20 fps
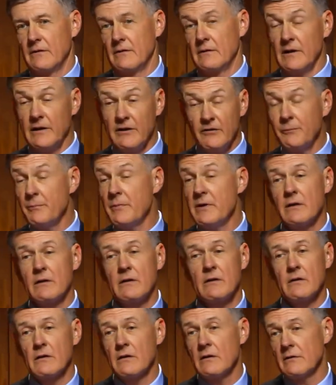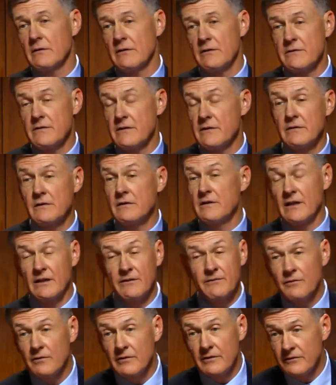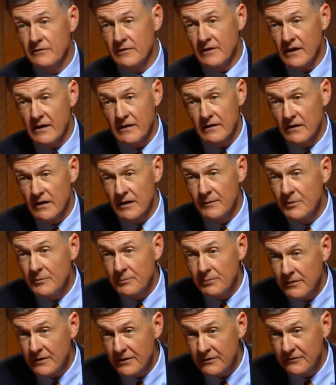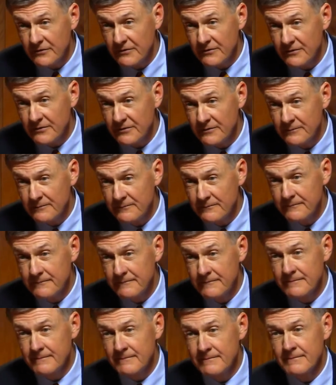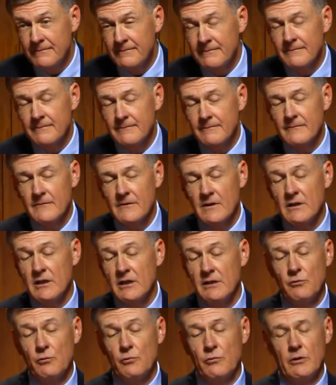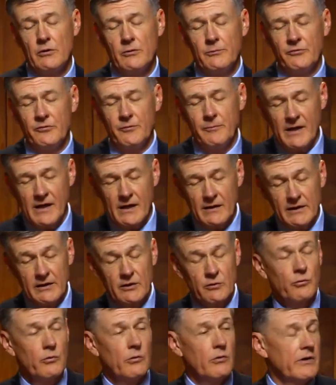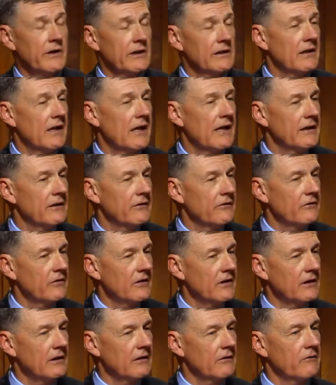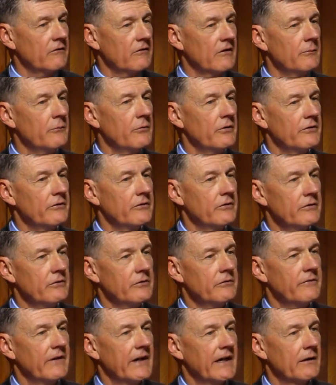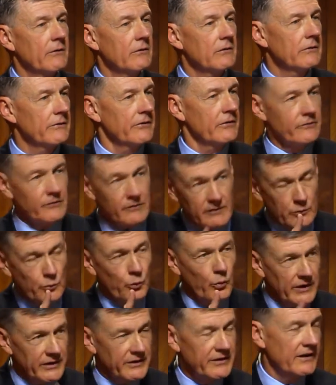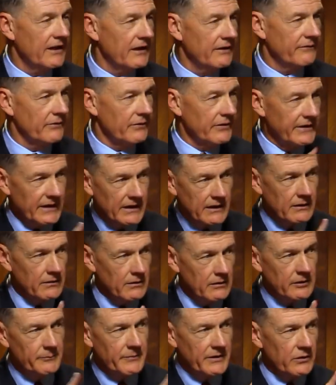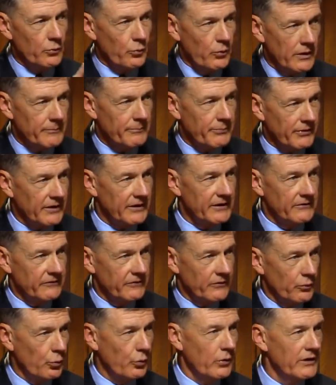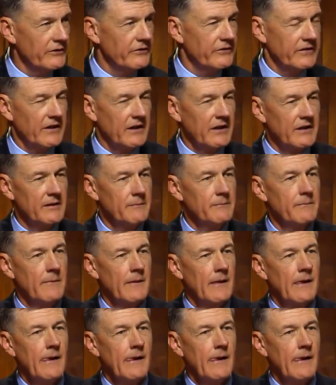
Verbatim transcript: Let us be encouraged that the devil is not omnipresent. The devil roams about like a roaring lion seeking someone to devour. There's only one devil, and he can only be in one place at one time.